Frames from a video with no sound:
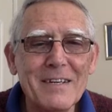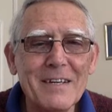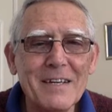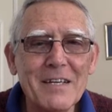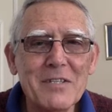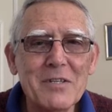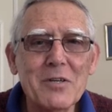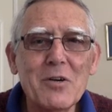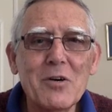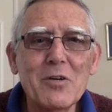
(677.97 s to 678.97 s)
He's the
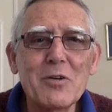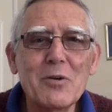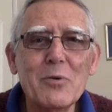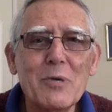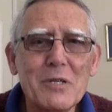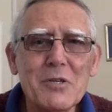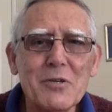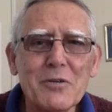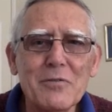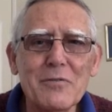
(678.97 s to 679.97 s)
God who we
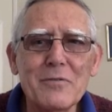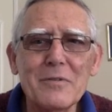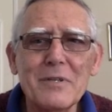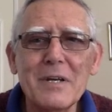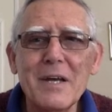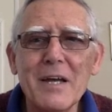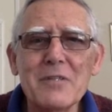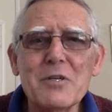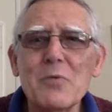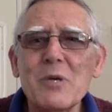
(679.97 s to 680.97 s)
serve. And
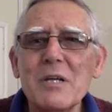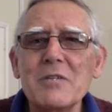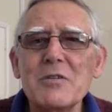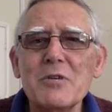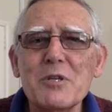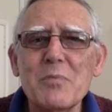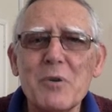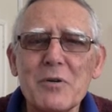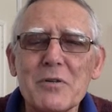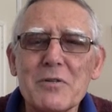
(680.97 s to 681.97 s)
so we need to
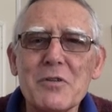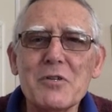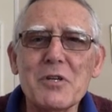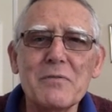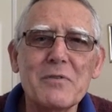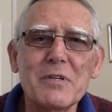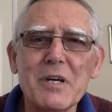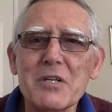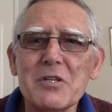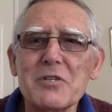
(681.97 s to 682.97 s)
respond to this
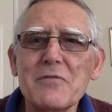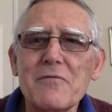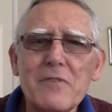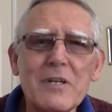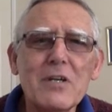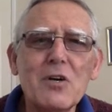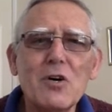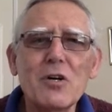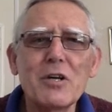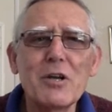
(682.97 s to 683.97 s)
invitation to fear
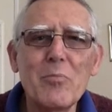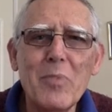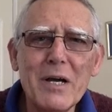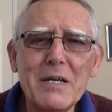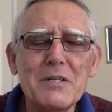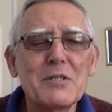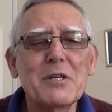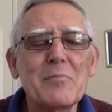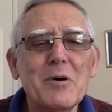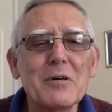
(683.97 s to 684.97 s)
God and obey His
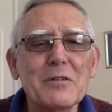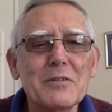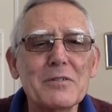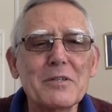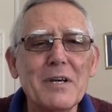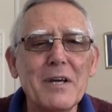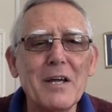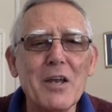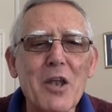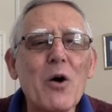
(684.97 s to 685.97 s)
commands,
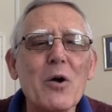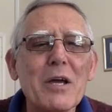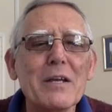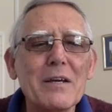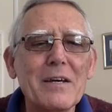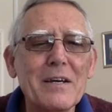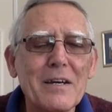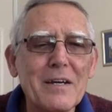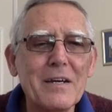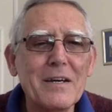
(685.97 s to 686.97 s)
knowing
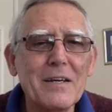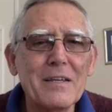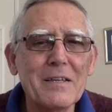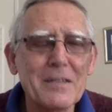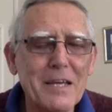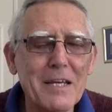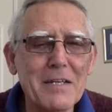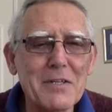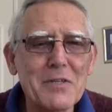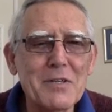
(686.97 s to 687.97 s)
that that
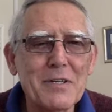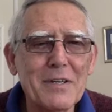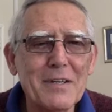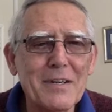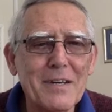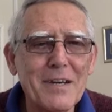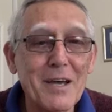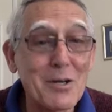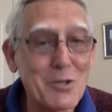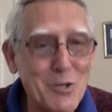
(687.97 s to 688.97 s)
is
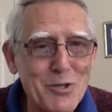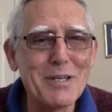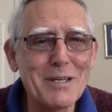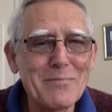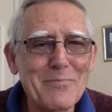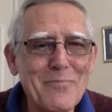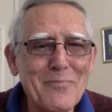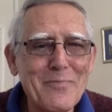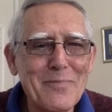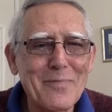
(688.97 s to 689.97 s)
our duty.
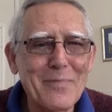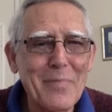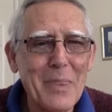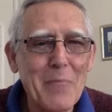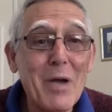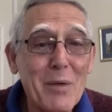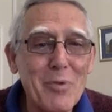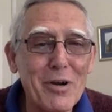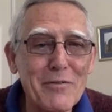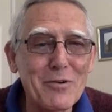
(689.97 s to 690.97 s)
May I
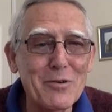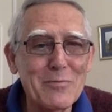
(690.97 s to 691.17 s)
pray for you?